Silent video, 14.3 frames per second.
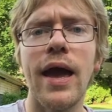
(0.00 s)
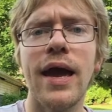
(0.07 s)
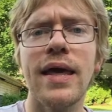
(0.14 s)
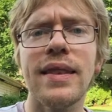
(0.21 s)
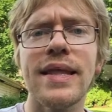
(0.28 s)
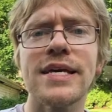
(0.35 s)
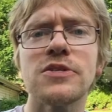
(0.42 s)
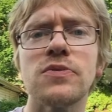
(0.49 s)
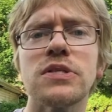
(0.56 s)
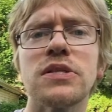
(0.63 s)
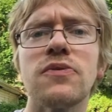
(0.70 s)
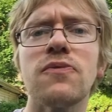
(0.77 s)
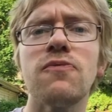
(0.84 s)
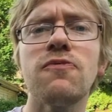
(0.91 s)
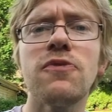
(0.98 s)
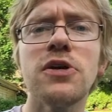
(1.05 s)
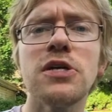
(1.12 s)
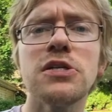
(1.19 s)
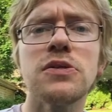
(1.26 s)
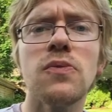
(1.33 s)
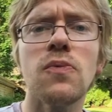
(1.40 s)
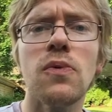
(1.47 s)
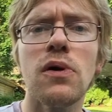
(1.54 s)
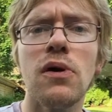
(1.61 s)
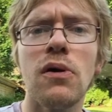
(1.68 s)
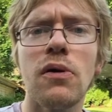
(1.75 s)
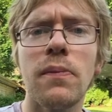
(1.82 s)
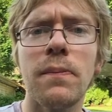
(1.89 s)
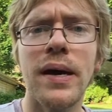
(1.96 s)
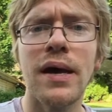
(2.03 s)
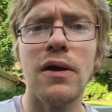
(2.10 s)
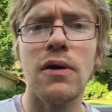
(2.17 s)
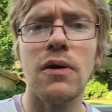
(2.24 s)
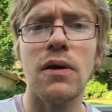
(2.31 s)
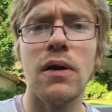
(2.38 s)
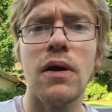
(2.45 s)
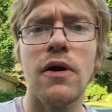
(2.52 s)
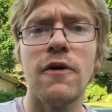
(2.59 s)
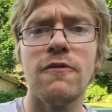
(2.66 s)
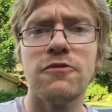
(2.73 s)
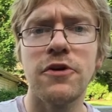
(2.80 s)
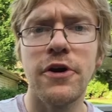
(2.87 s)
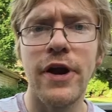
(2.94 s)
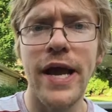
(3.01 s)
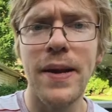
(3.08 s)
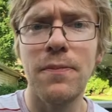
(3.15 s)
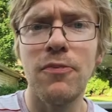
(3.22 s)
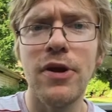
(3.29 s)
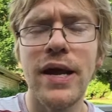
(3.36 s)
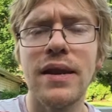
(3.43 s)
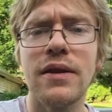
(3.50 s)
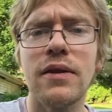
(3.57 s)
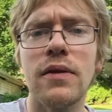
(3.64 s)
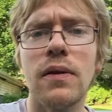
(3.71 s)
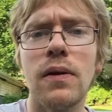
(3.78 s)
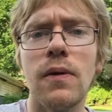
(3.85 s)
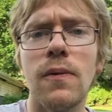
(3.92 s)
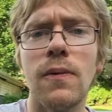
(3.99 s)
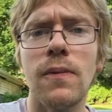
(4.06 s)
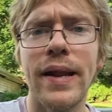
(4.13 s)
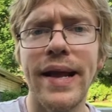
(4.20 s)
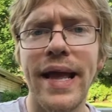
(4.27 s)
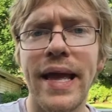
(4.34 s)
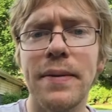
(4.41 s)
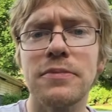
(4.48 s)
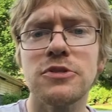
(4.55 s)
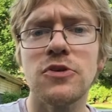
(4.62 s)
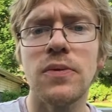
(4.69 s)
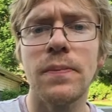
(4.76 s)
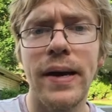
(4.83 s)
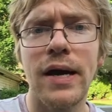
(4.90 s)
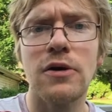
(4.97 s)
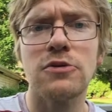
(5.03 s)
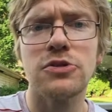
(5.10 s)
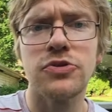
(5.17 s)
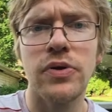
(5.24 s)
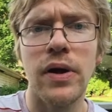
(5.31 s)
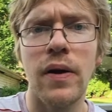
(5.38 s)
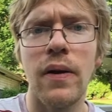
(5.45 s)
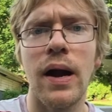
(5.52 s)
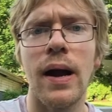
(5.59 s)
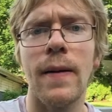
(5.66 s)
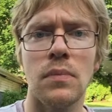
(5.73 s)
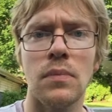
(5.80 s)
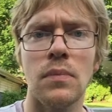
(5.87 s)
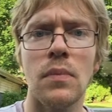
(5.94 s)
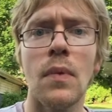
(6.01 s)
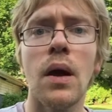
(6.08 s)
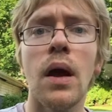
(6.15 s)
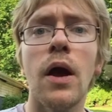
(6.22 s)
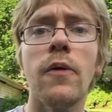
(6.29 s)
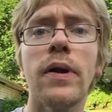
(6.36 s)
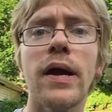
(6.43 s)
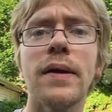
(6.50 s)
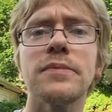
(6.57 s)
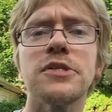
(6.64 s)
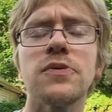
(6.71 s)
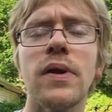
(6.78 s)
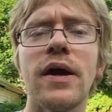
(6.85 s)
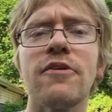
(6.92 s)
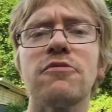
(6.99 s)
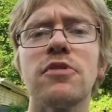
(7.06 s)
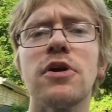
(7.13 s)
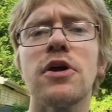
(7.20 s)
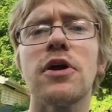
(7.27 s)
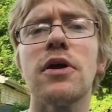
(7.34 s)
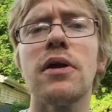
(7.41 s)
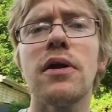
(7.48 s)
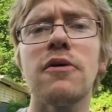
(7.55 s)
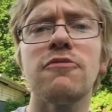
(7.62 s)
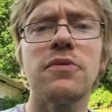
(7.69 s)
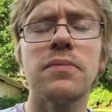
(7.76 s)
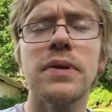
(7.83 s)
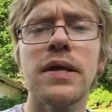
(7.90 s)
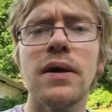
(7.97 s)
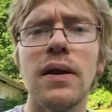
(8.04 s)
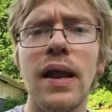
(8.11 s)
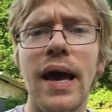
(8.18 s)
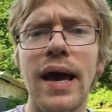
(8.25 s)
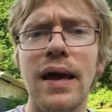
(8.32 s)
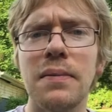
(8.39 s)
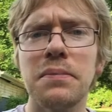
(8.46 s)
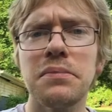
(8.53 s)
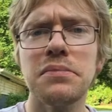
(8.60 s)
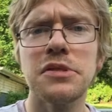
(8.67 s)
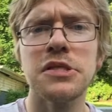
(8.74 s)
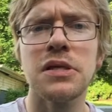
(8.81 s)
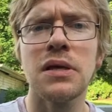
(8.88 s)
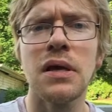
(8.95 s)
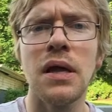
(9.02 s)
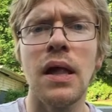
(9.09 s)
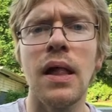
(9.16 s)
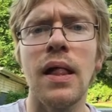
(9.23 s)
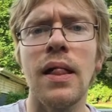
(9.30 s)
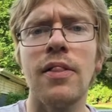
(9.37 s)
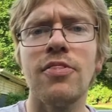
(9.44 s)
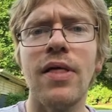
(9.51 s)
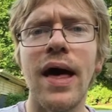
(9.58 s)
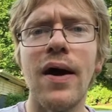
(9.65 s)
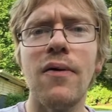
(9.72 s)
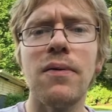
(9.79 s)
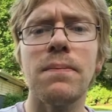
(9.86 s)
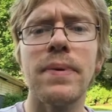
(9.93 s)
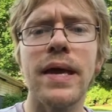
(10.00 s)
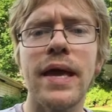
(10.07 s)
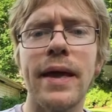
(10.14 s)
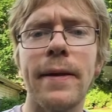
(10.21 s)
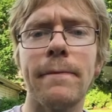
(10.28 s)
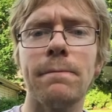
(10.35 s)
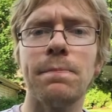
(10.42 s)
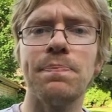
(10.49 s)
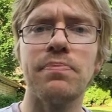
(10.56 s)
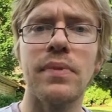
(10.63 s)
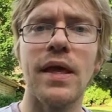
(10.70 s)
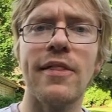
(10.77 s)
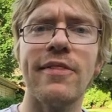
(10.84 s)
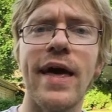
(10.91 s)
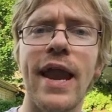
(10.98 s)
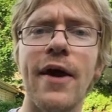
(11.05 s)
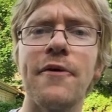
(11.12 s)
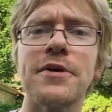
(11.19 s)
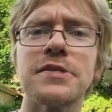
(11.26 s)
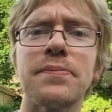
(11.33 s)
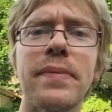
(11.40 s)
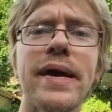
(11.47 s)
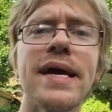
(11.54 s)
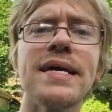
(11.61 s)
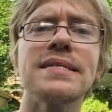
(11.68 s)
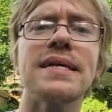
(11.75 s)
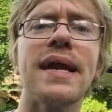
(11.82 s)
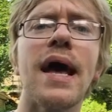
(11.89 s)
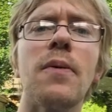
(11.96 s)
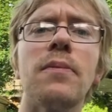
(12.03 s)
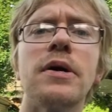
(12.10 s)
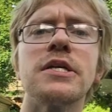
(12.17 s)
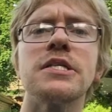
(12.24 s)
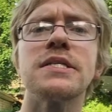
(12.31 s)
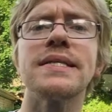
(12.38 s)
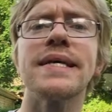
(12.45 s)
and this was the first world medal for Great Britain when it came to a male judoka. When it comes to what I've learned from Neil Adams, that would be that I was amazed at how much